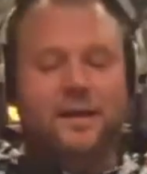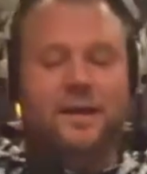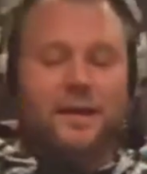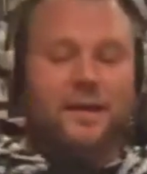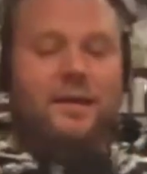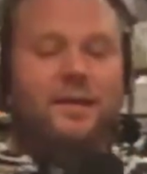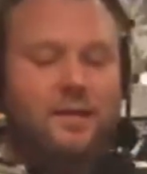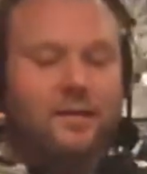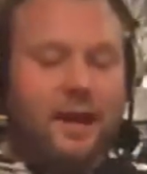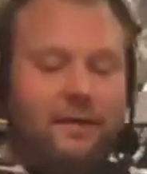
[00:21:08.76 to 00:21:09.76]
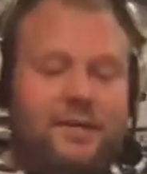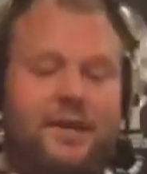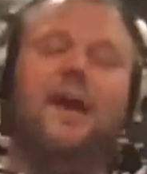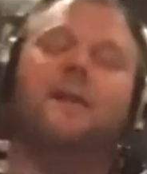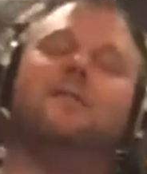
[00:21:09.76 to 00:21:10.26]
it's a
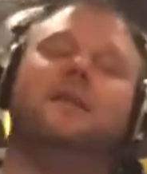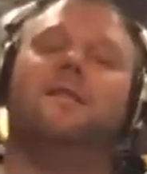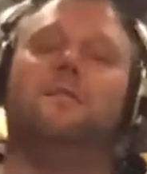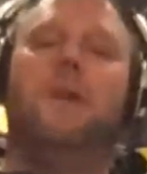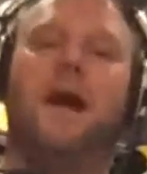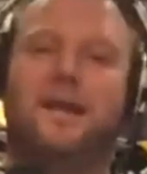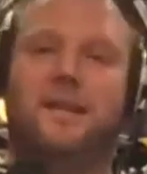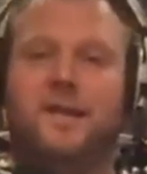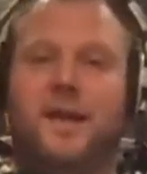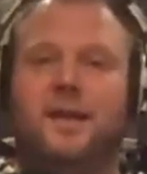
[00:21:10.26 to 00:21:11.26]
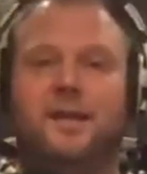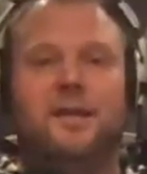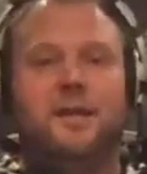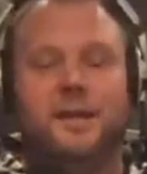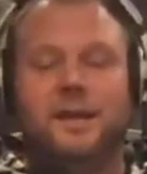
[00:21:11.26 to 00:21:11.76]
lifestyle, it's a mindset.
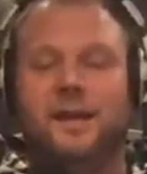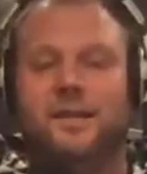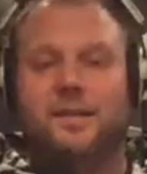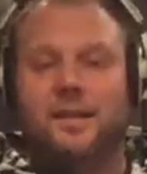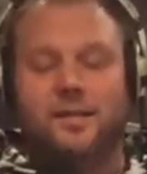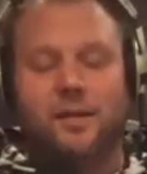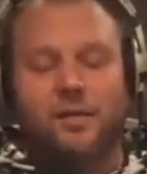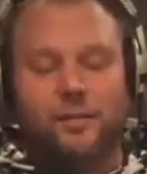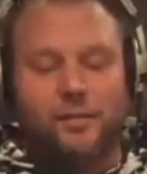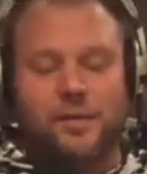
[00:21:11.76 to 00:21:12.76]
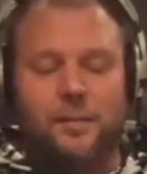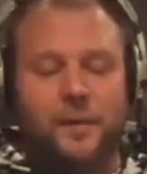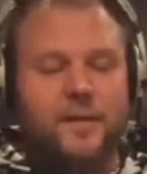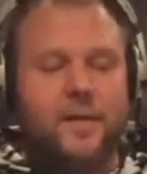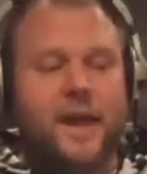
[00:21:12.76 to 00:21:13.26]
It's also
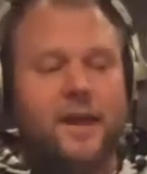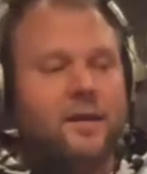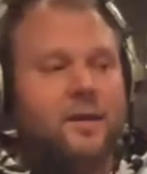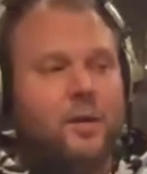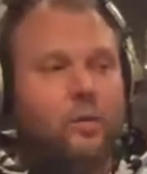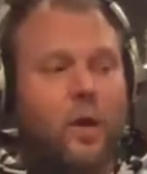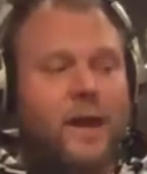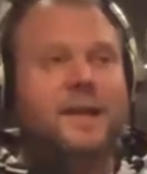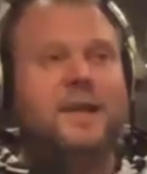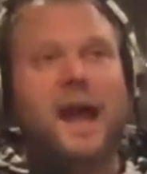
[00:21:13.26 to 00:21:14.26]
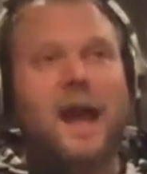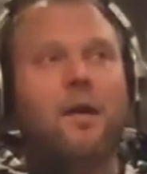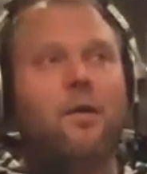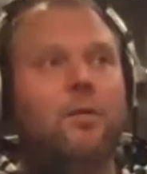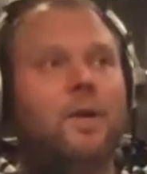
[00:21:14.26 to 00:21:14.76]
something that right
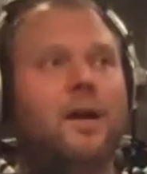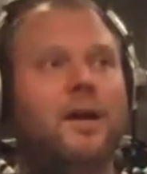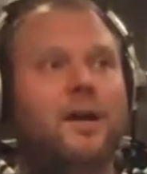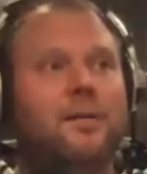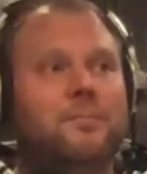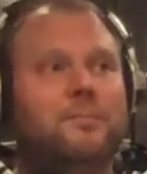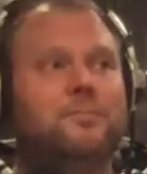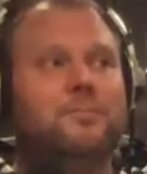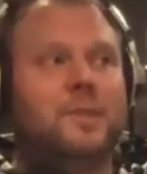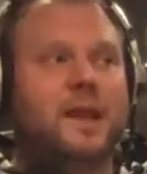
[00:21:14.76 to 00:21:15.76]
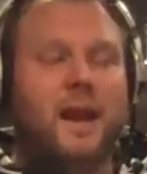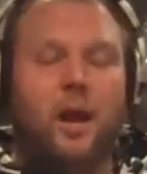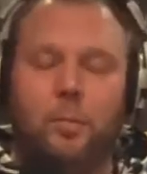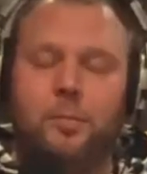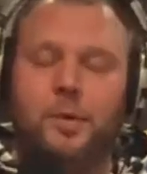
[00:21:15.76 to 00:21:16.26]
now can
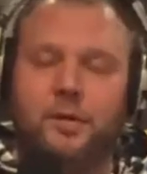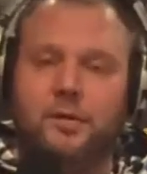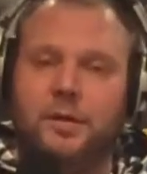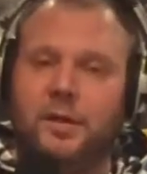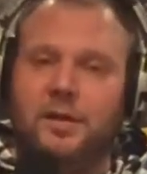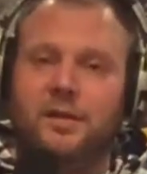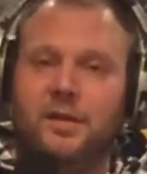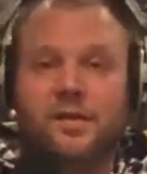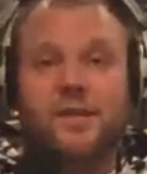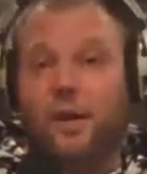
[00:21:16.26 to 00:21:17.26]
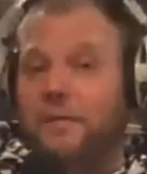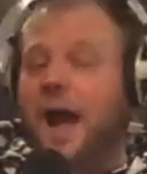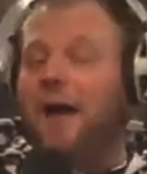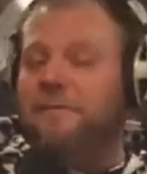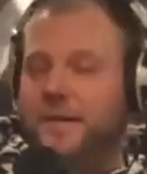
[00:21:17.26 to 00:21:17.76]
help build
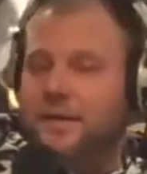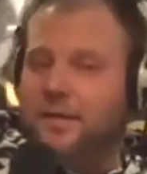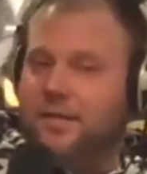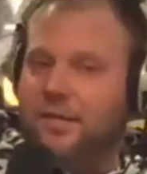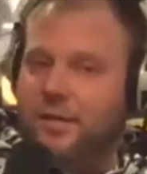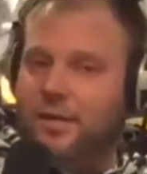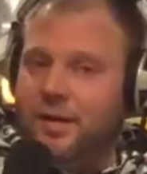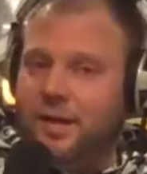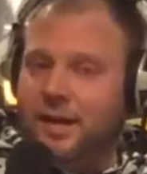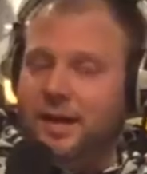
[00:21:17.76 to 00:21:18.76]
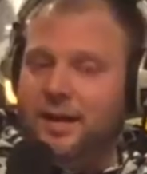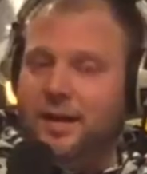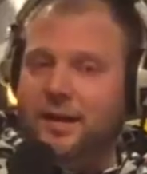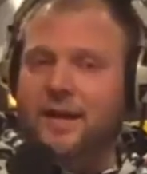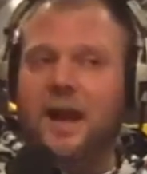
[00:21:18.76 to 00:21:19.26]
self-confidence at
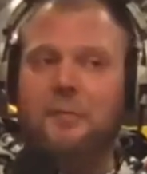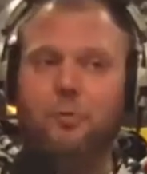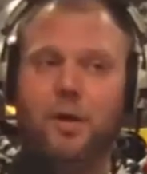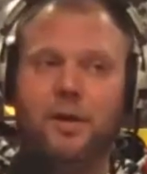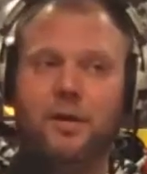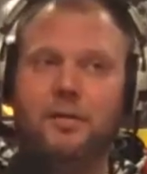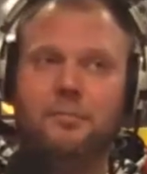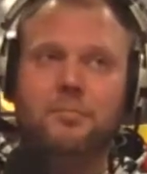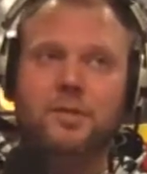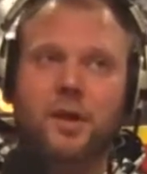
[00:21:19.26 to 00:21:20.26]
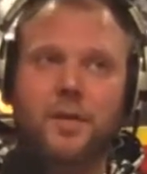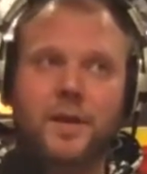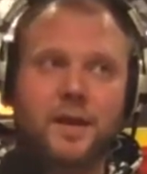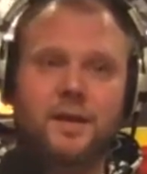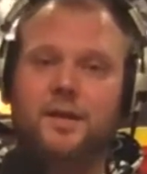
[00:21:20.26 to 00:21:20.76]
a time where
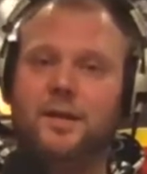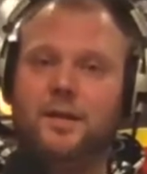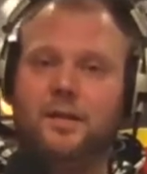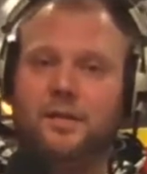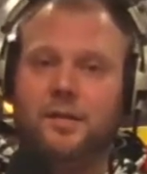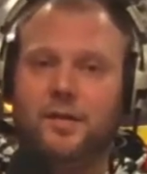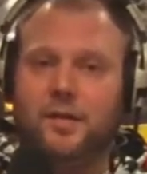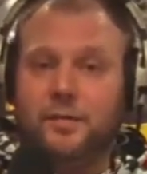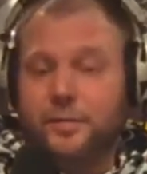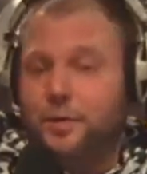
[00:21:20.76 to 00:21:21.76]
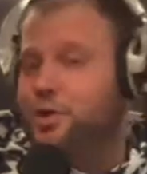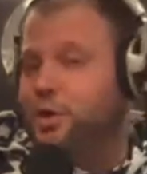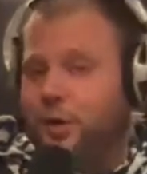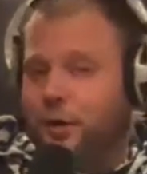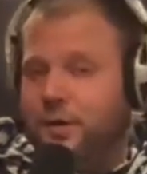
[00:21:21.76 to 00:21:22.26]
nothing is for
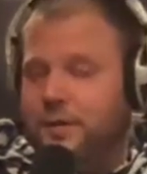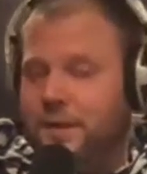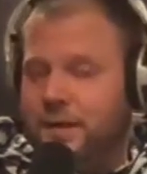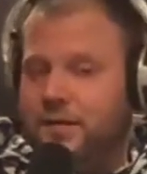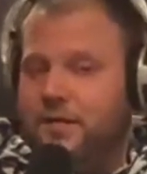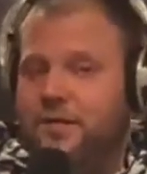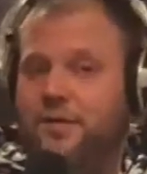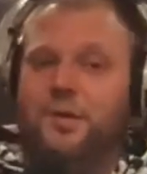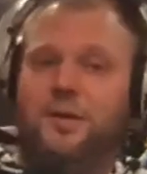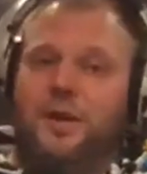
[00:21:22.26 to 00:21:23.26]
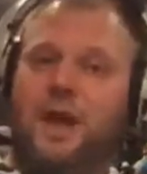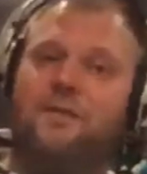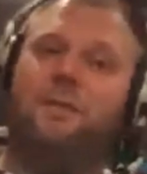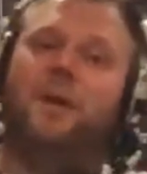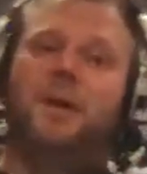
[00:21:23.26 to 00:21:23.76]
sure, nothing is certain.
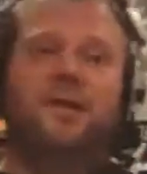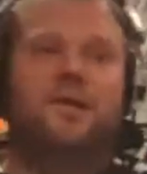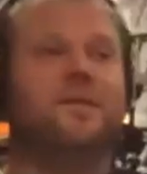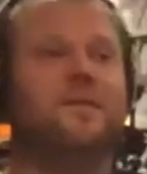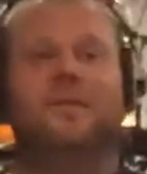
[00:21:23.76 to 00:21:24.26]
Everybody's,